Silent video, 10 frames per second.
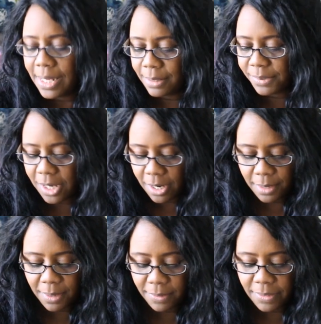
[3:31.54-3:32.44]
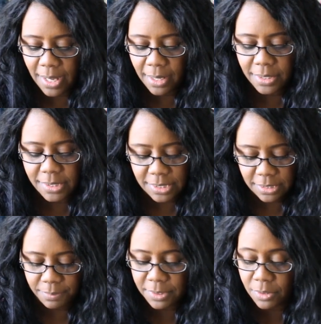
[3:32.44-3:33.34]
and I'm sorry about that because it
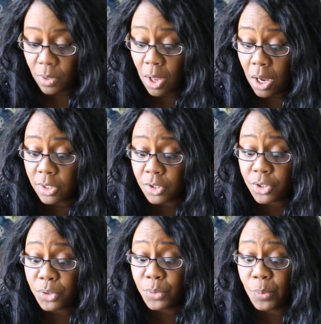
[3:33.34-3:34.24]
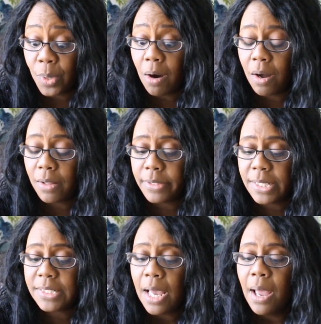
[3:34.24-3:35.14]
took me so long to haul
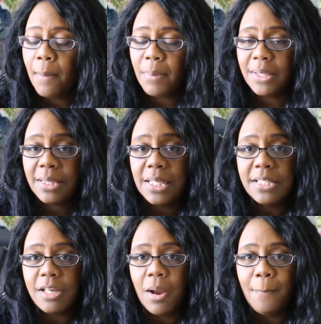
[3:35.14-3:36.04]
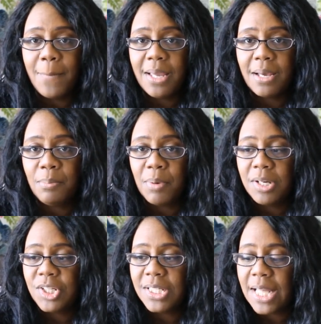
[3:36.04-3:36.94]
these. But these are makeup
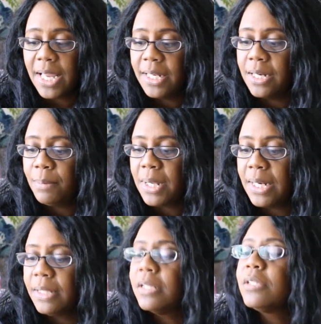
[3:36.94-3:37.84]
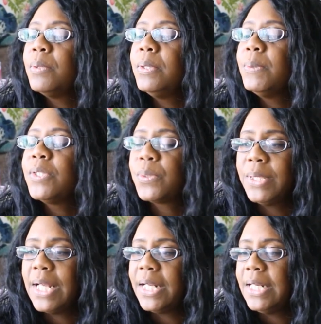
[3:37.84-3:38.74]
brushes. I ended up getting this one, was
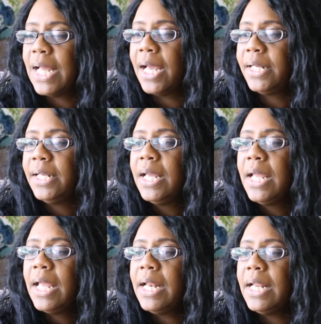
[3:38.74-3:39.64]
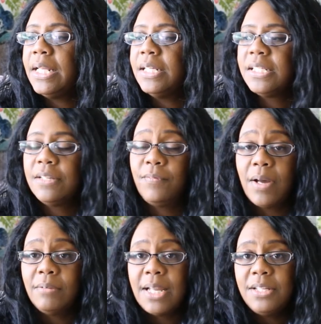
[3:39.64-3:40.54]
three ninety-nine, and it is the
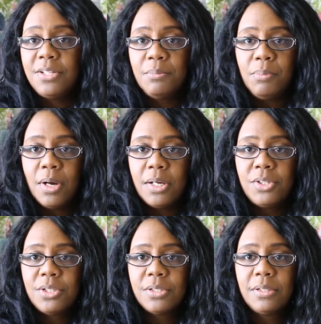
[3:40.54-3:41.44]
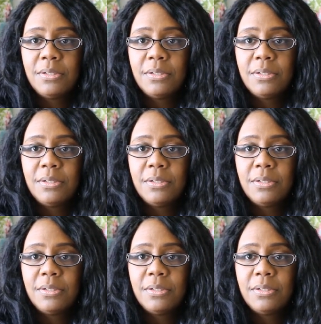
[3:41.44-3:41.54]
foundation brush,